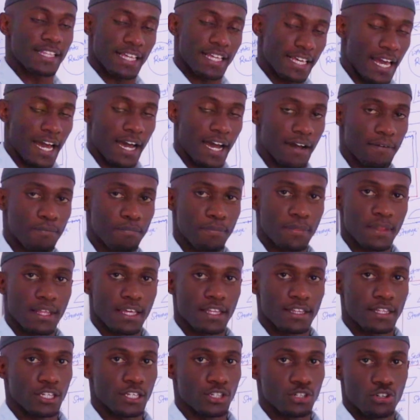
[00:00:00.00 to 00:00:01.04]
there.
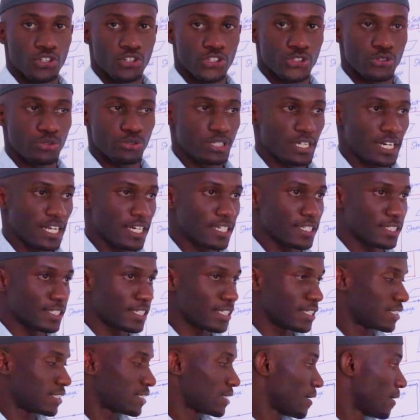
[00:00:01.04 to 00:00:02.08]
They don't utilize
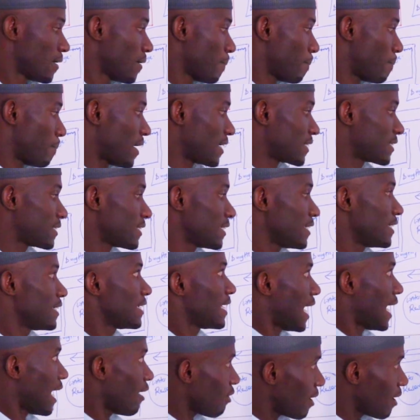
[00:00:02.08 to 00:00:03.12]
it. But
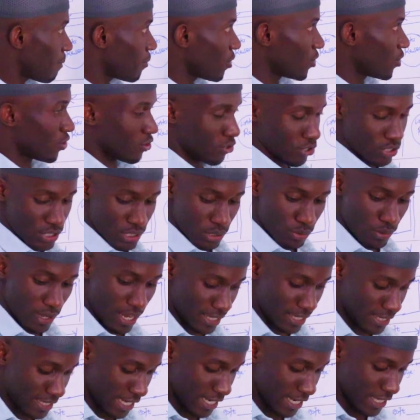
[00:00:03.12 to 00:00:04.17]
in our models, we
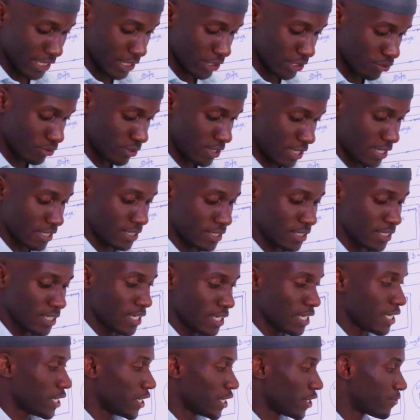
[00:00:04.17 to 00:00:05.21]
are telling you that
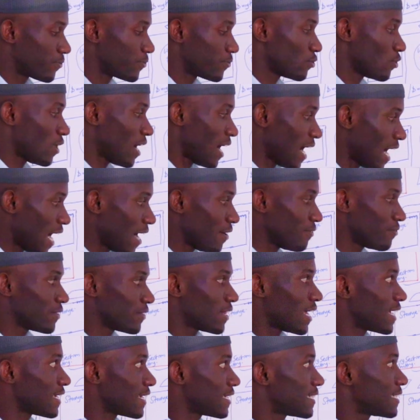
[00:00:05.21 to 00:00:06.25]
if you have
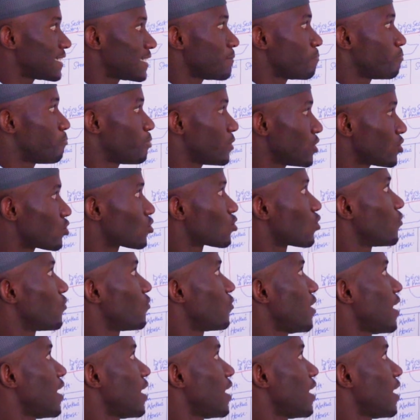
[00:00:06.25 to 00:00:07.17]
that piece of